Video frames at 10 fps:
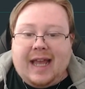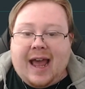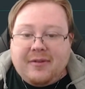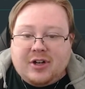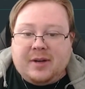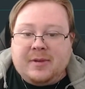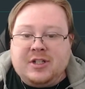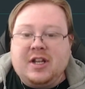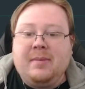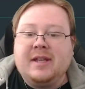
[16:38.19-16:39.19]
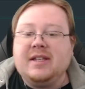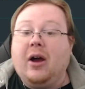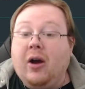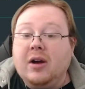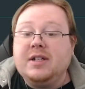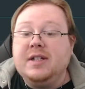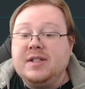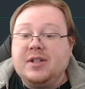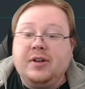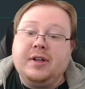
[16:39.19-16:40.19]
after image that makes it hard to
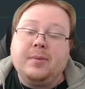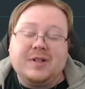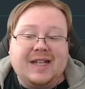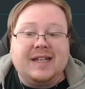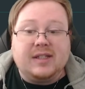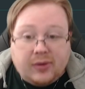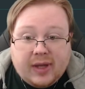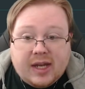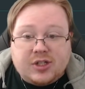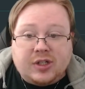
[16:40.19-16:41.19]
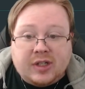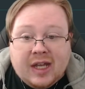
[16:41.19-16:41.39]
discern your precise location.